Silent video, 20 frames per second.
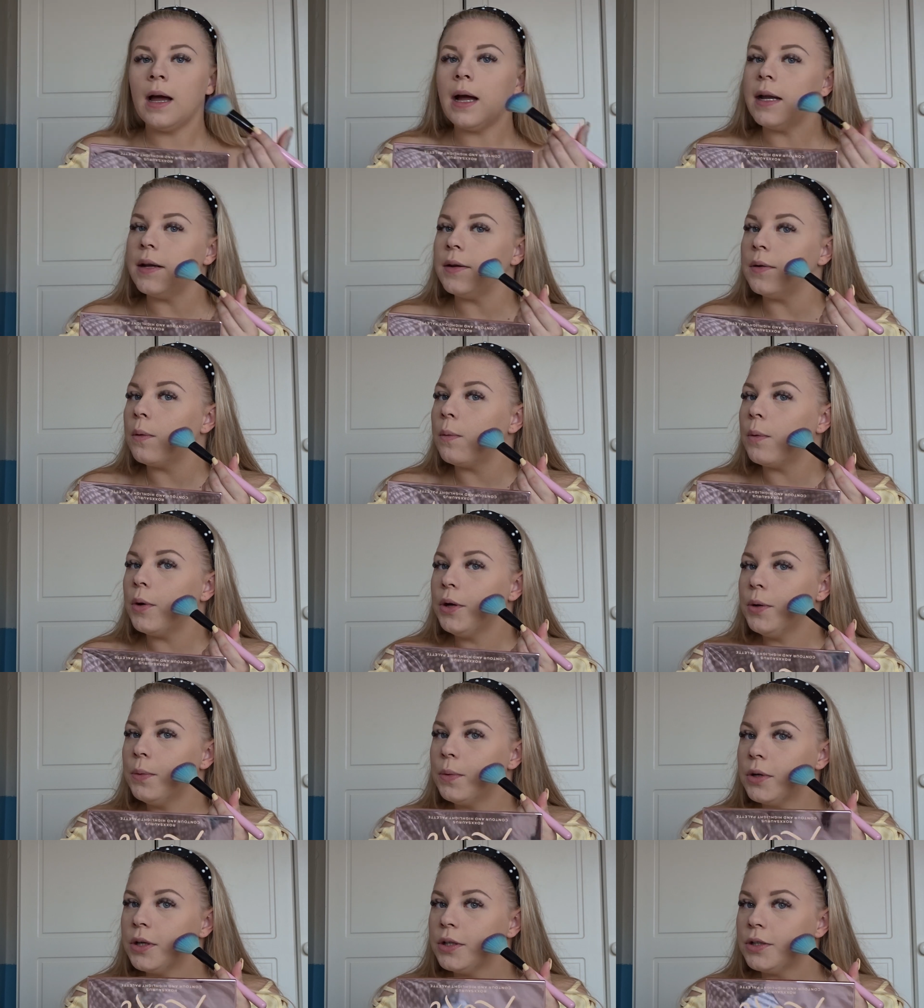and what
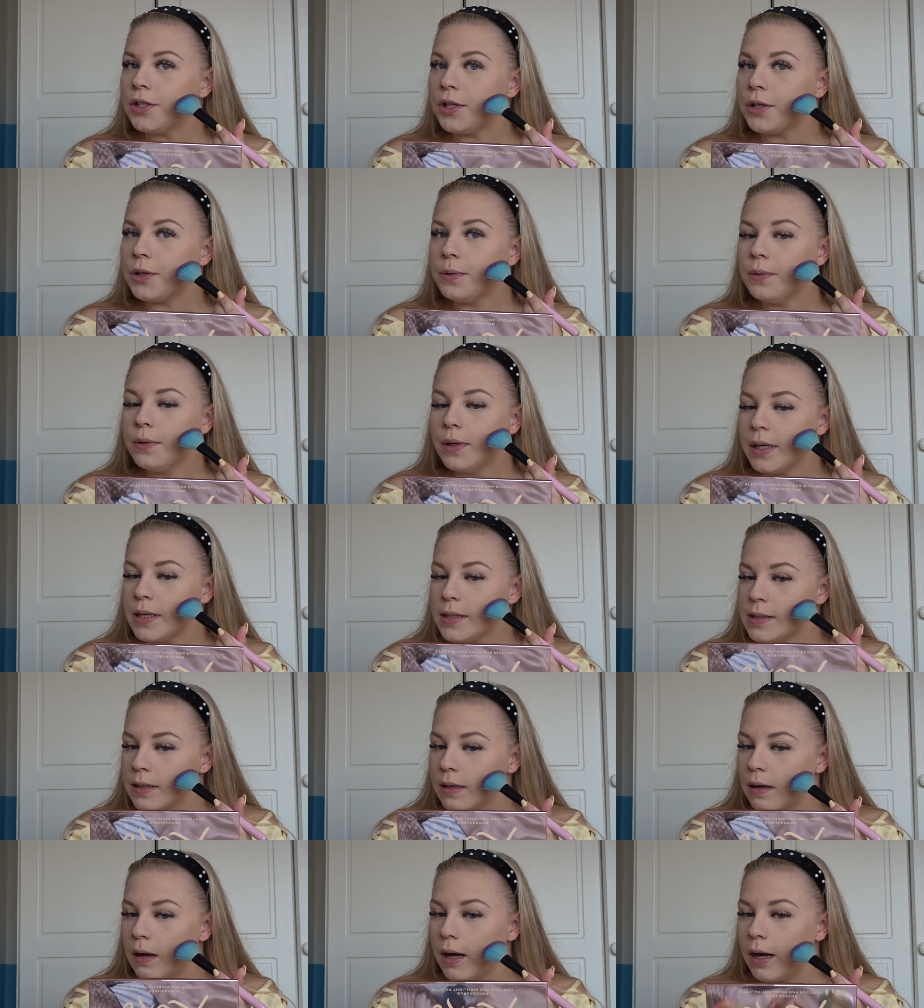you want to do
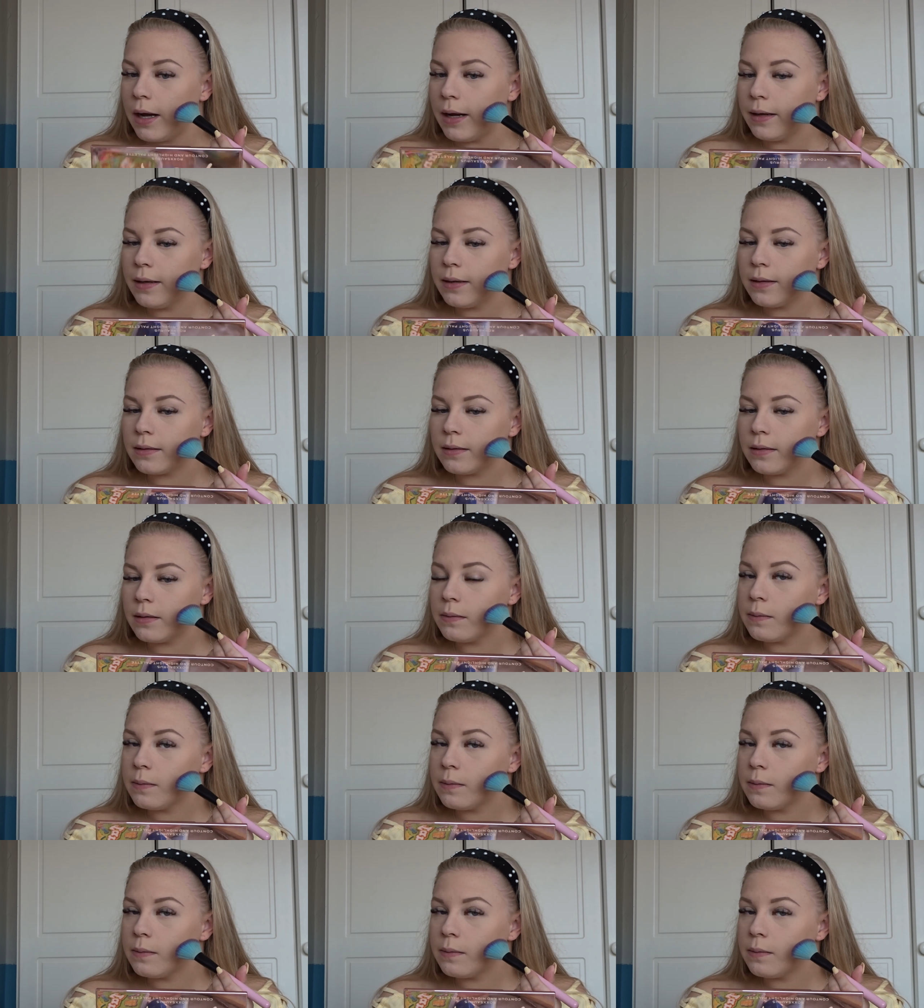is like